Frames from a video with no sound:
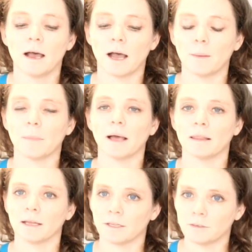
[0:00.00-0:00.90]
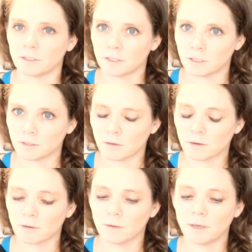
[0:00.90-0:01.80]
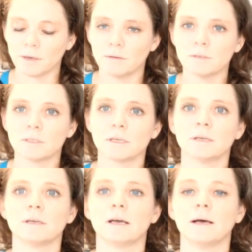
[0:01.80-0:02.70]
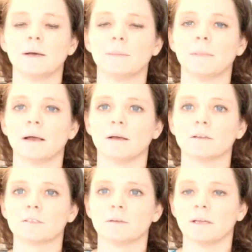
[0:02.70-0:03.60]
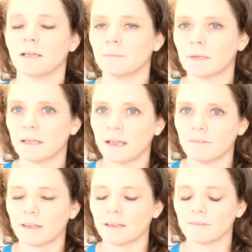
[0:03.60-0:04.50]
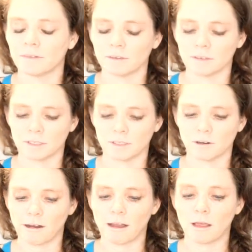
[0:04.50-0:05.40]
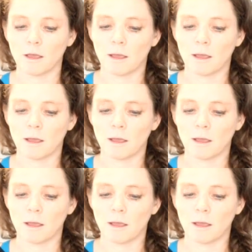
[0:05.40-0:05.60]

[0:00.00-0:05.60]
I like using Datura oils. I also am an advocate for Datura.